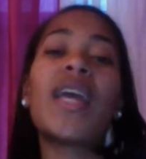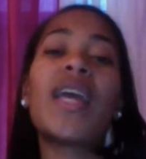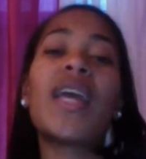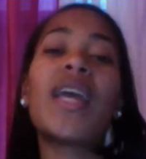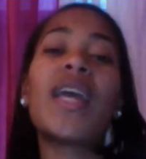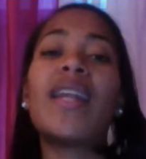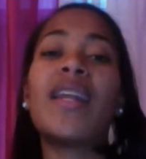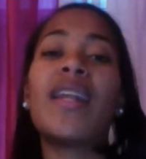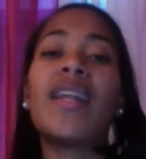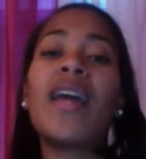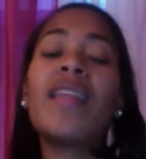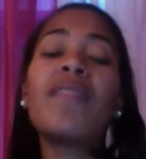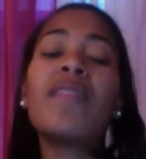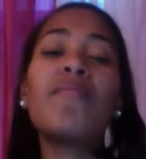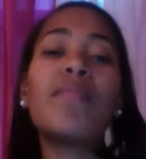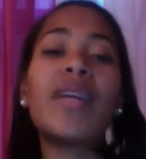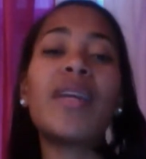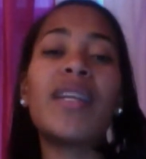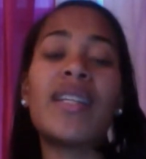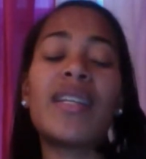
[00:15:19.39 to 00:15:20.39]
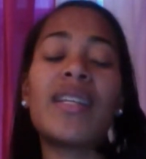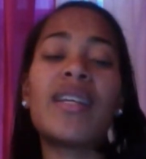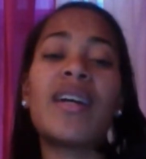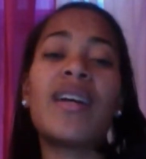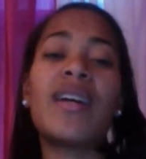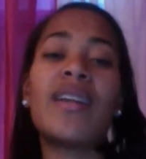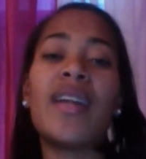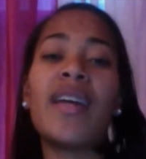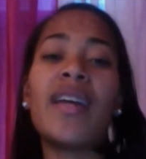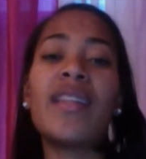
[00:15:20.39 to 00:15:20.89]
And
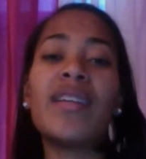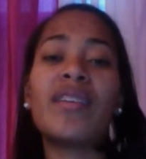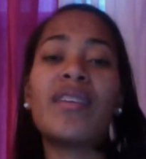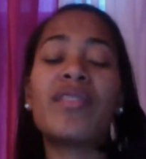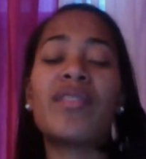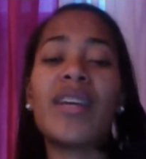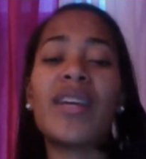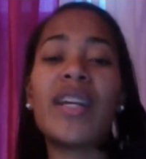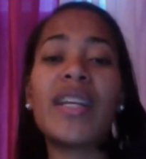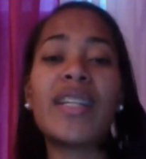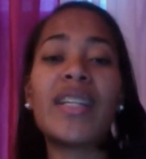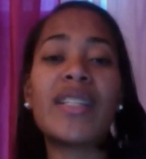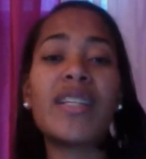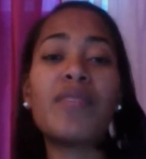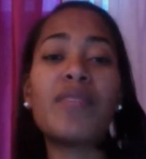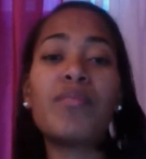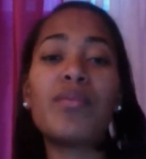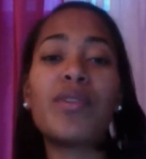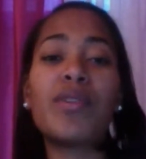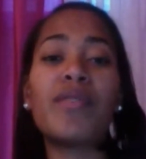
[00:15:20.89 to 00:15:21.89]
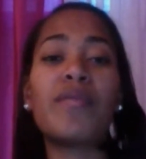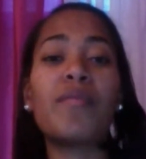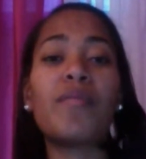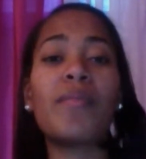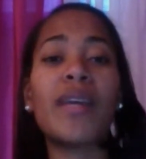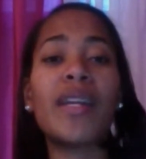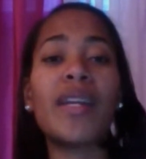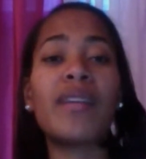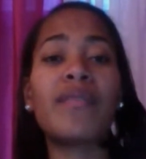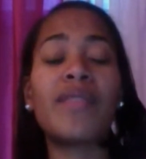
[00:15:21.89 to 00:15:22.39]
another great example of a
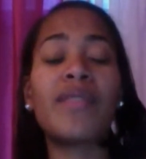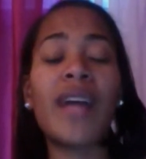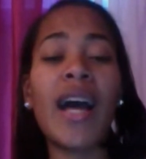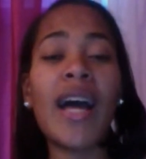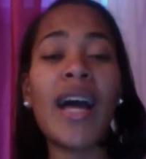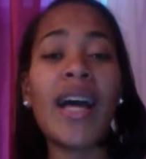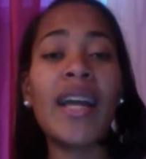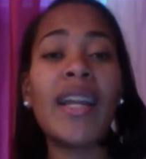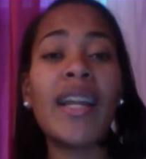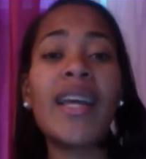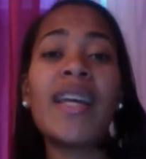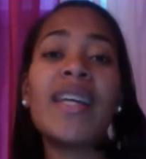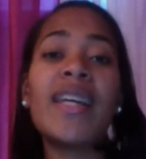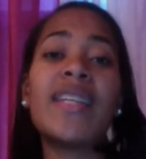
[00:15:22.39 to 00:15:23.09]
man of God